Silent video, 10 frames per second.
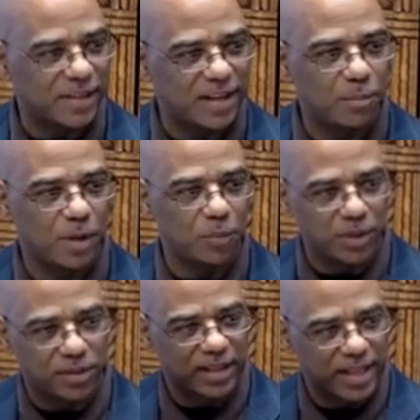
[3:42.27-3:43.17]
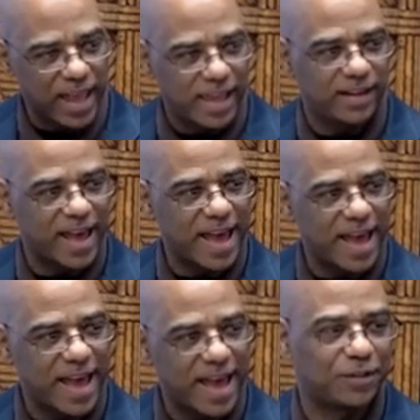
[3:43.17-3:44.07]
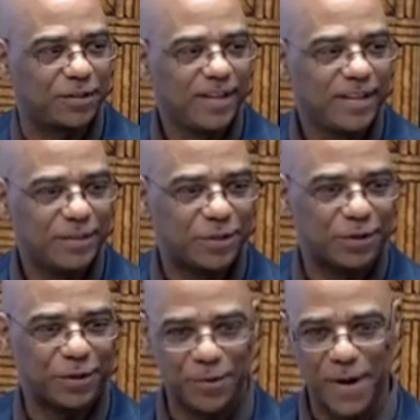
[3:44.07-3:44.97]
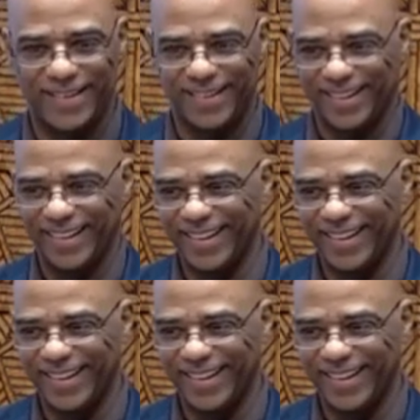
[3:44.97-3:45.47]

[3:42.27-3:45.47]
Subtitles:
come up with a canned answer to the question,